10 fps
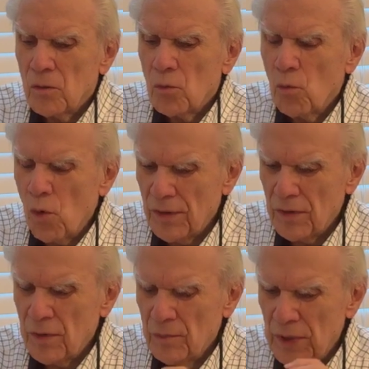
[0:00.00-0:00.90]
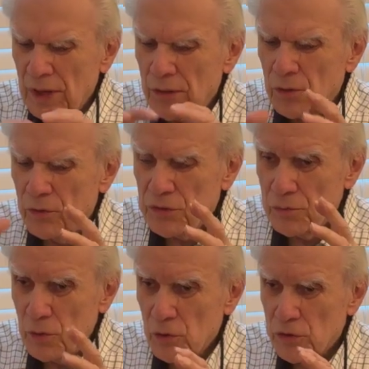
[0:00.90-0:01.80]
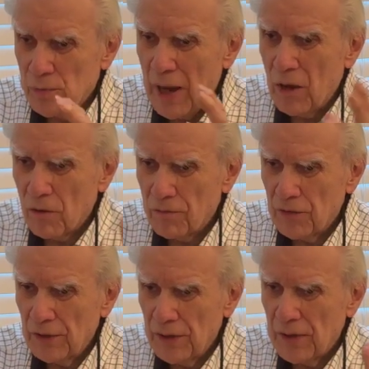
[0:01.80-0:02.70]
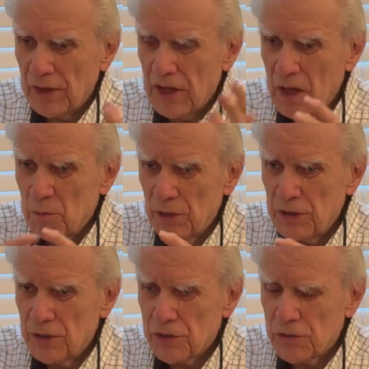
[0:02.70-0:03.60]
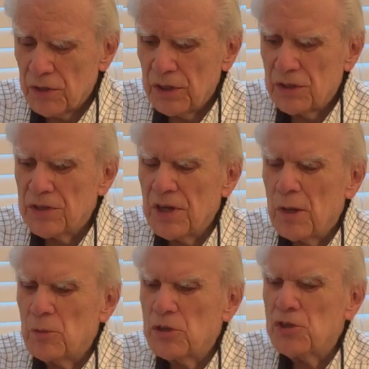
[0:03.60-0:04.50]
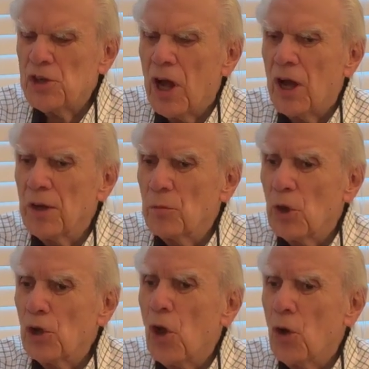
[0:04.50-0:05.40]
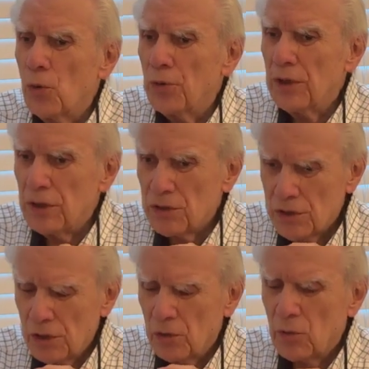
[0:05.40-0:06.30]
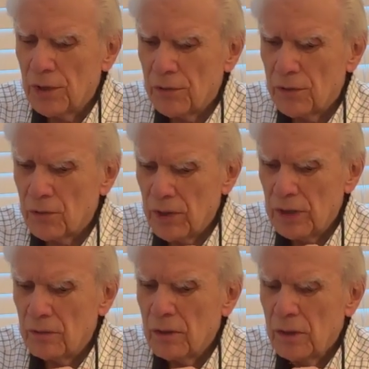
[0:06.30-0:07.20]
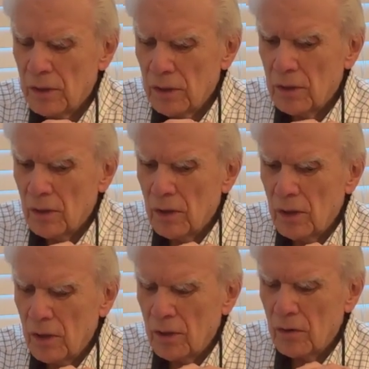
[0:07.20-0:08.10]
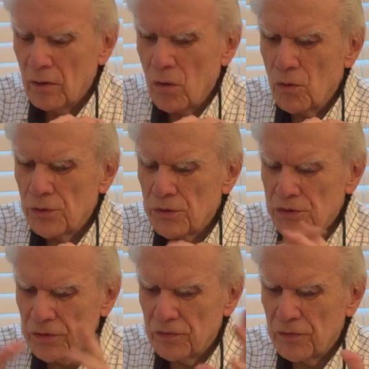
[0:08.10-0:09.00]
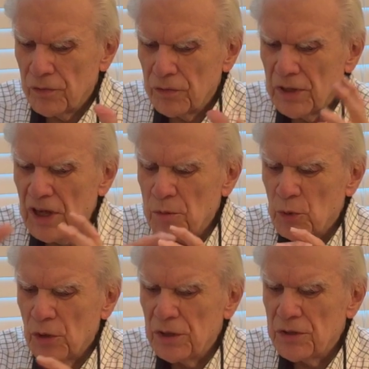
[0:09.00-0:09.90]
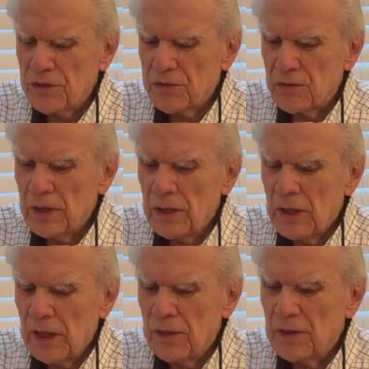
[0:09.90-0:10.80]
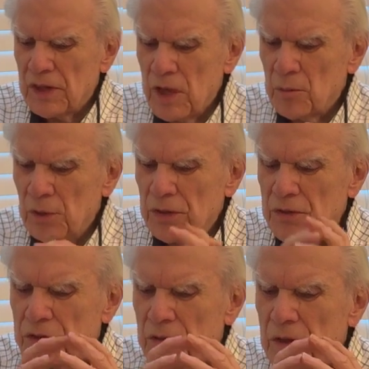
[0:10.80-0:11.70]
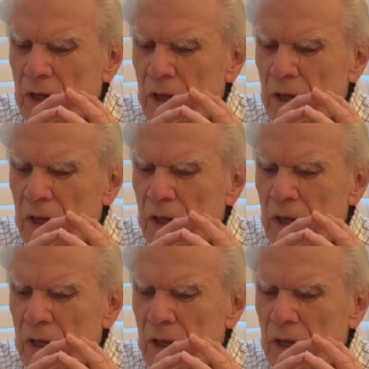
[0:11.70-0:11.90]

one of the men who was most powerful in the cable industry, his name is John Malone. He's still one of the great uh, owners of cable industry in the cable industry.